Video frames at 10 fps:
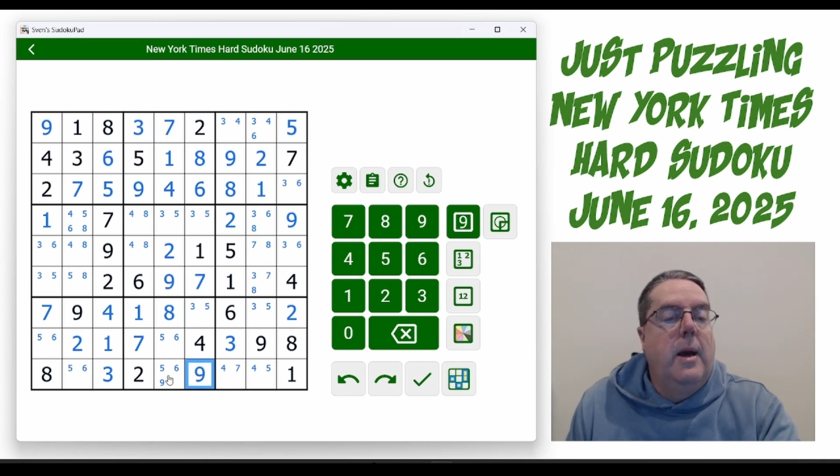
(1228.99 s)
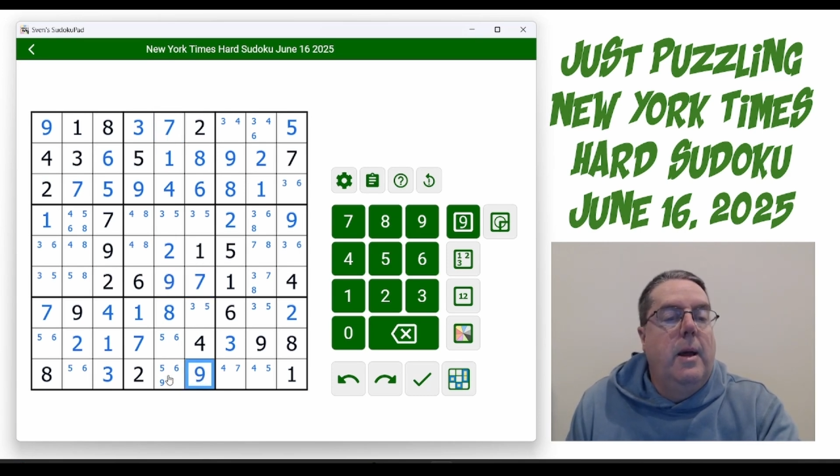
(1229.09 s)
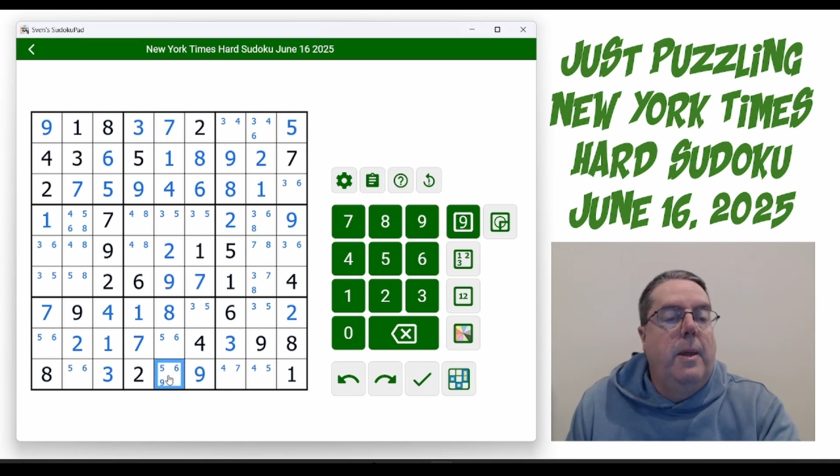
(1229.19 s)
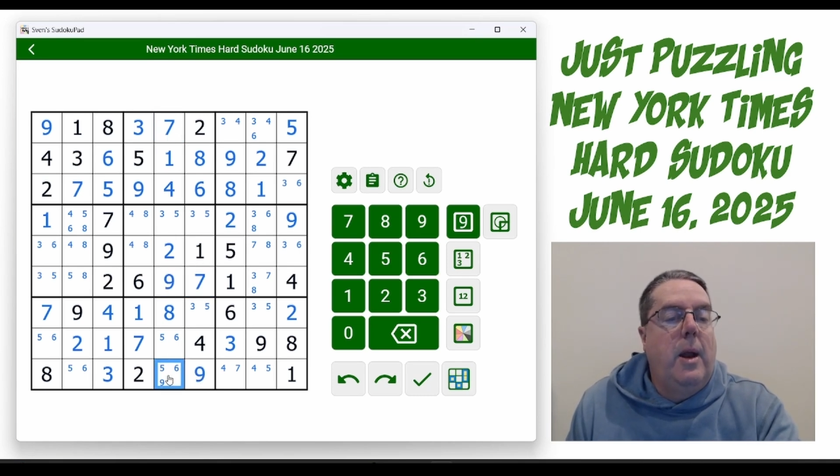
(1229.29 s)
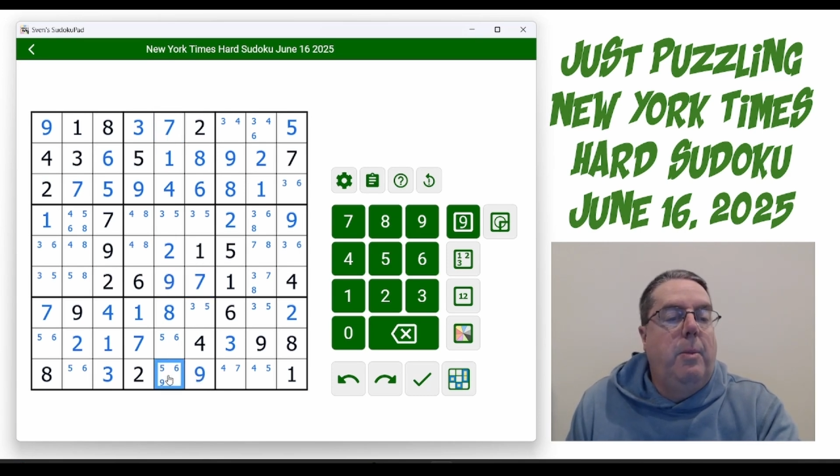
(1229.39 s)

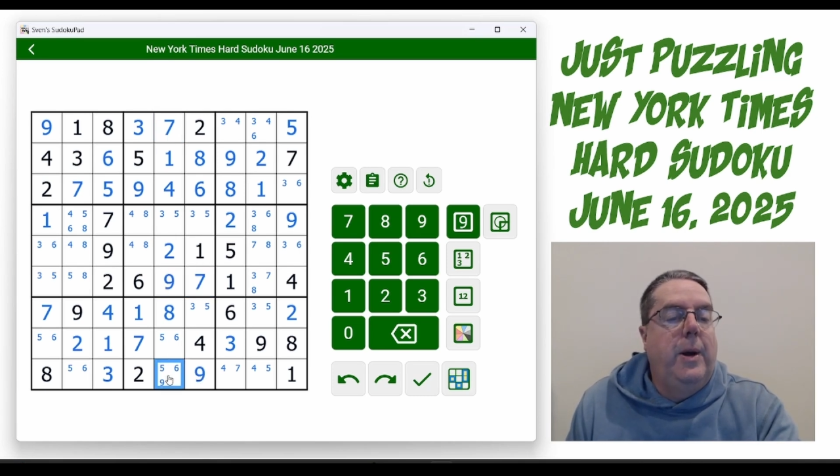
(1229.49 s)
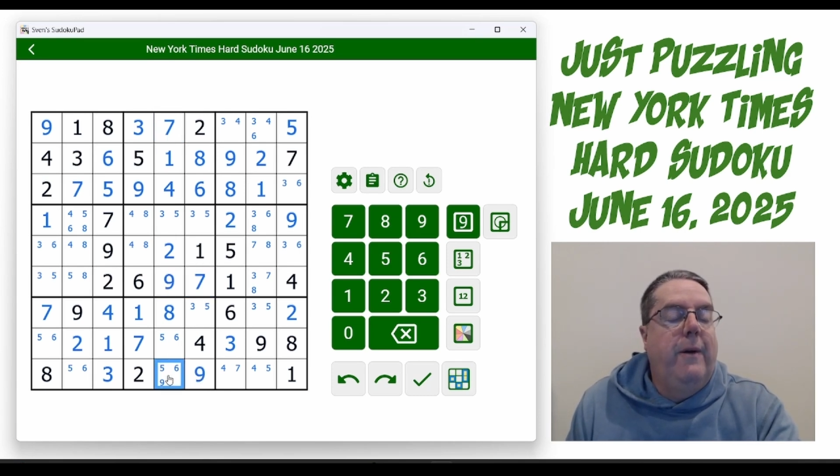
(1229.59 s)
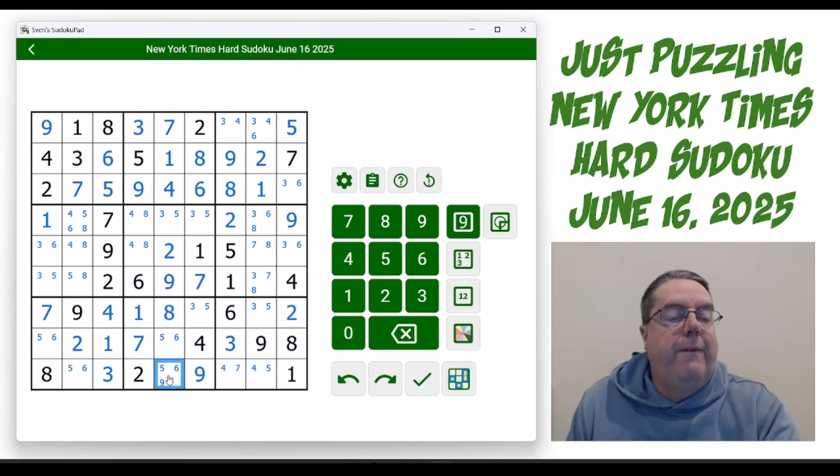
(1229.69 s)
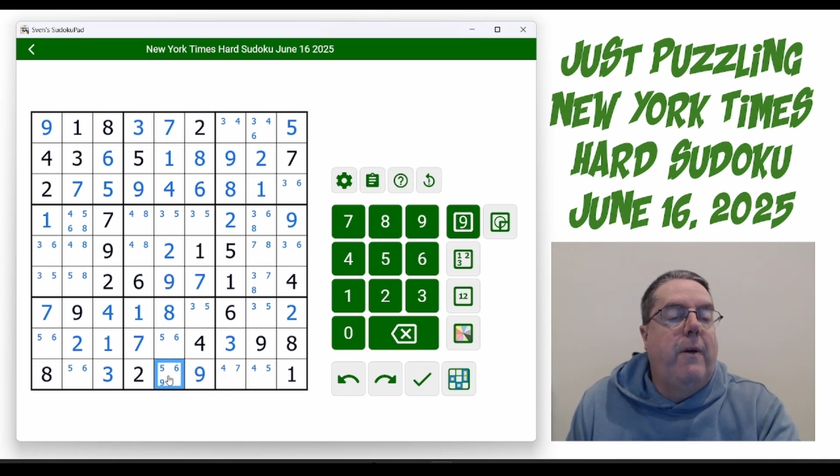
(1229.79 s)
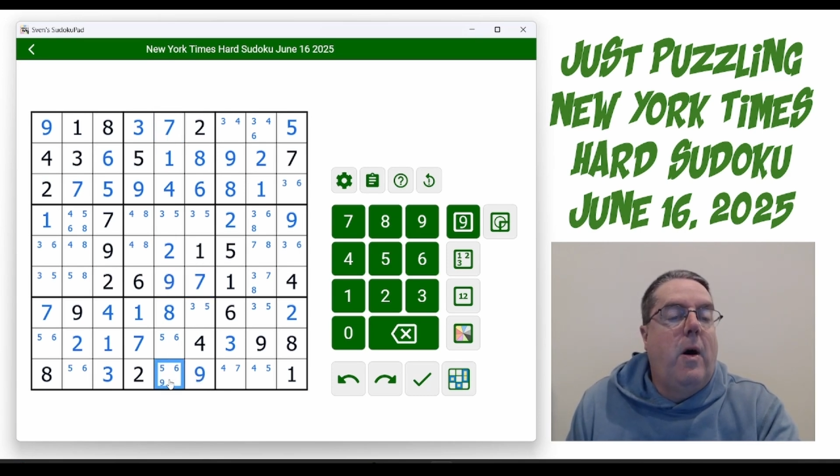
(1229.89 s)
That'll be a
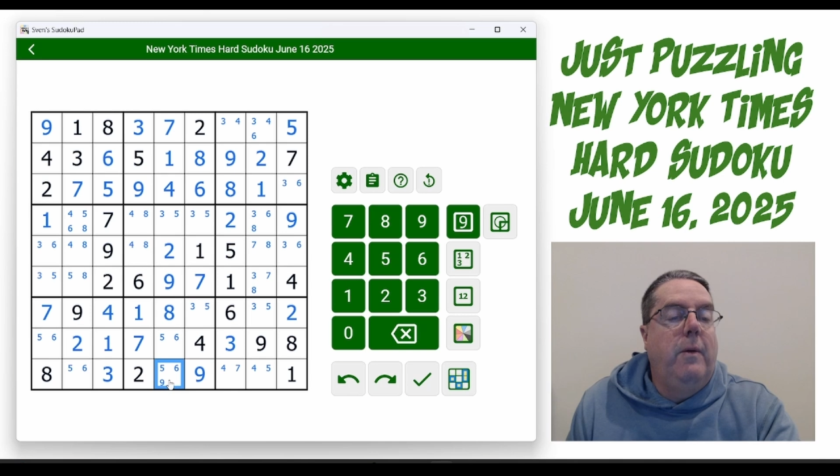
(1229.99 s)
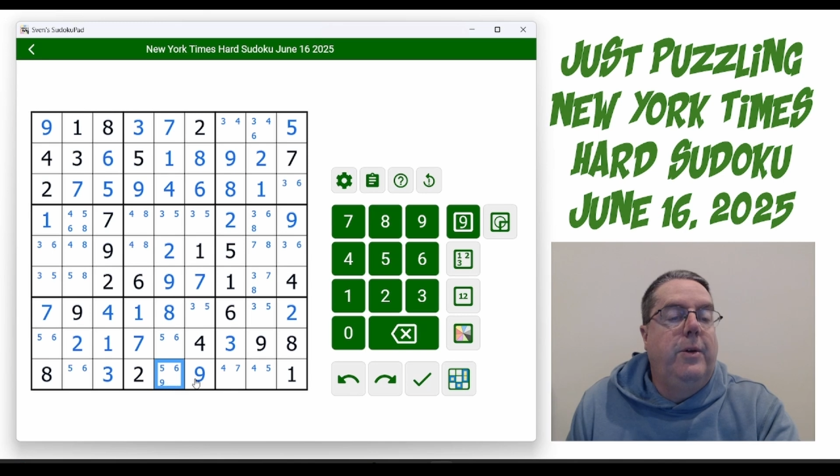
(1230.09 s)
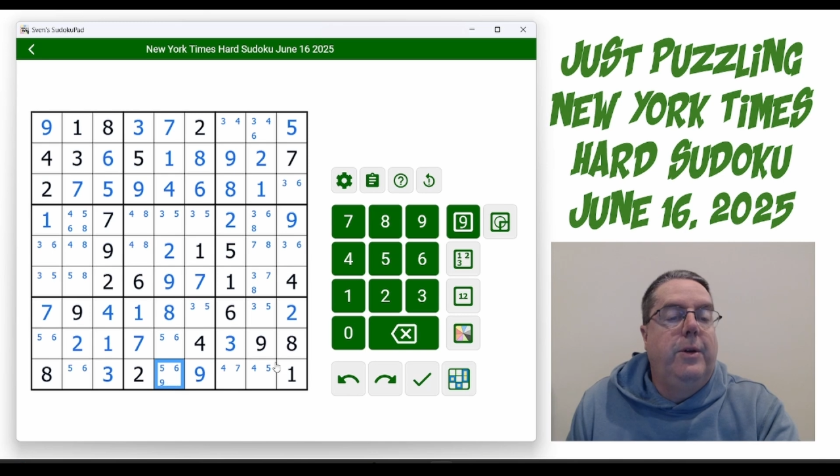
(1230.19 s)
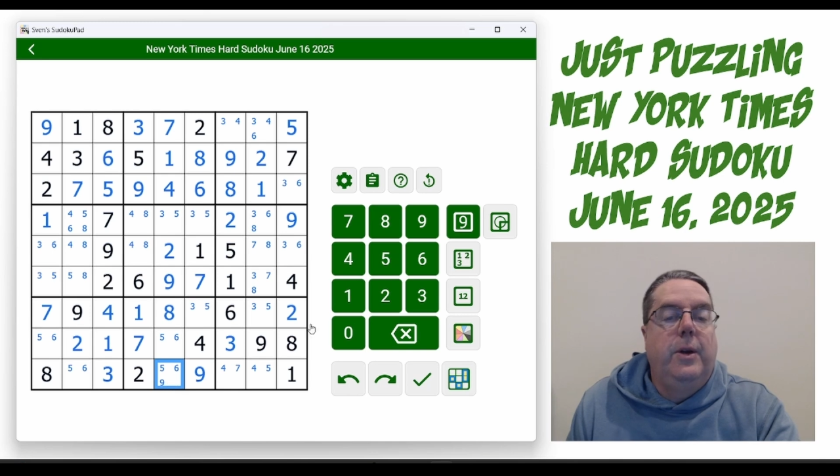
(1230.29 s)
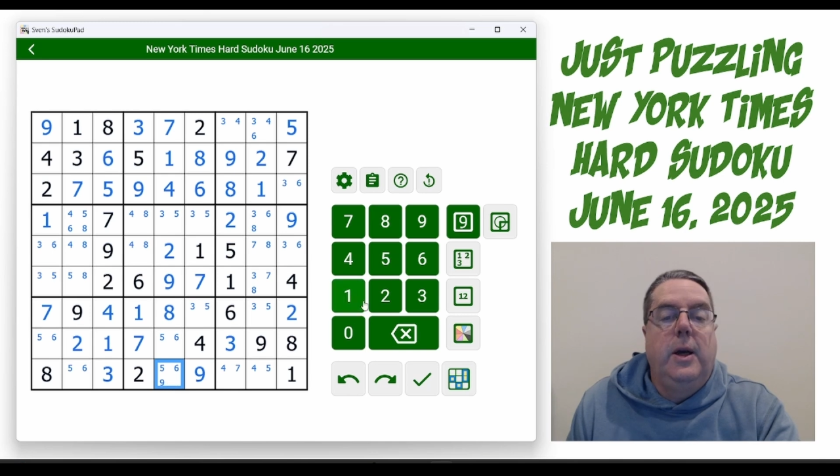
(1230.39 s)
5,
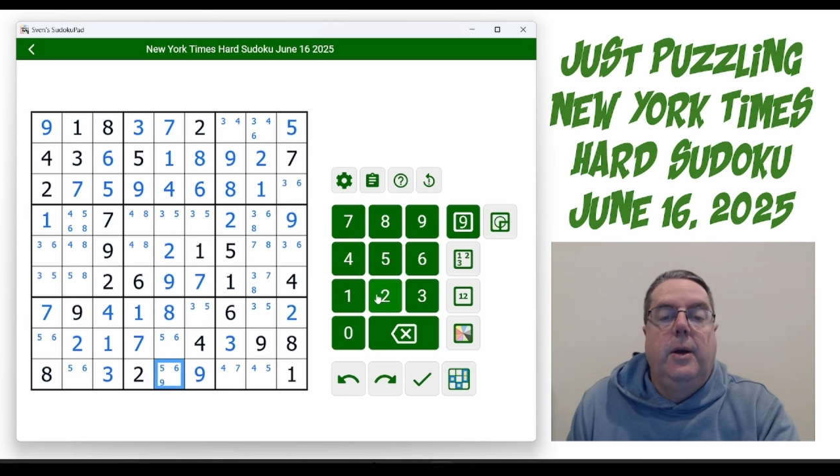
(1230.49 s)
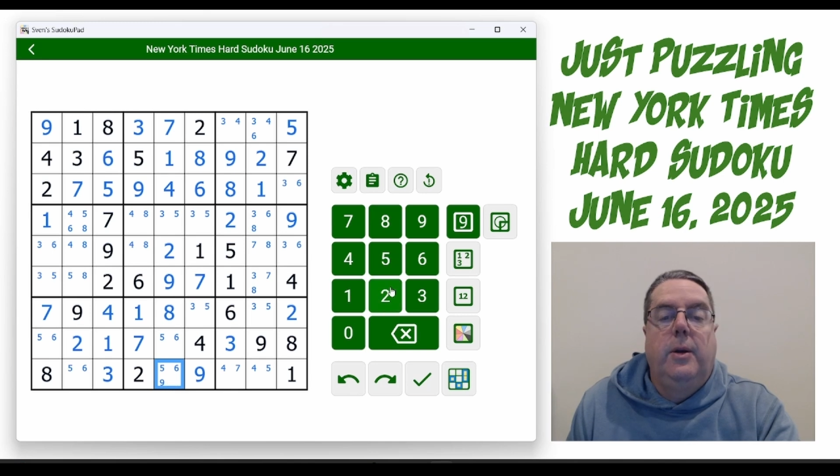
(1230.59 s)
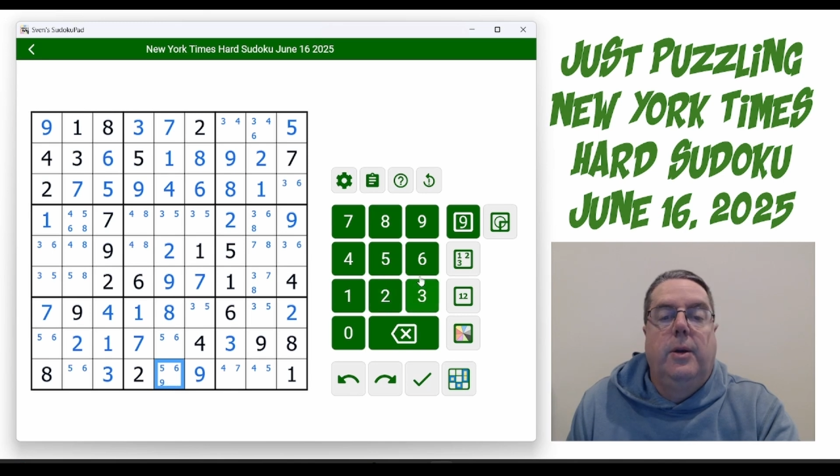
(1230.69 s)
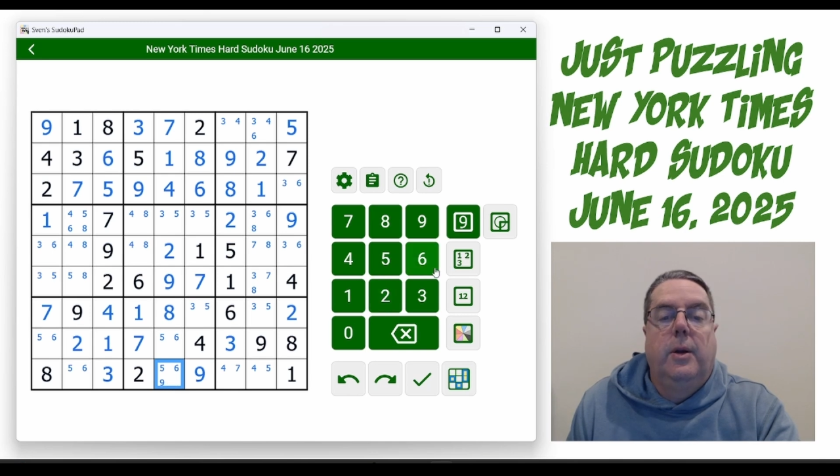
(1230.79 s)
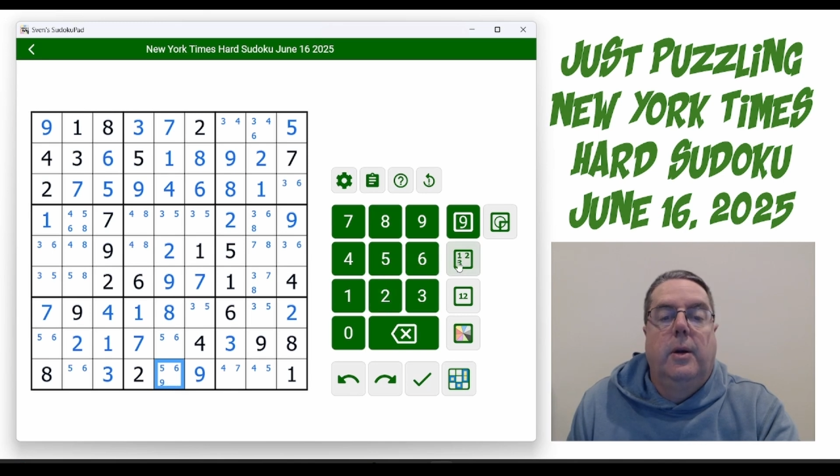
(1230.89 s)
6,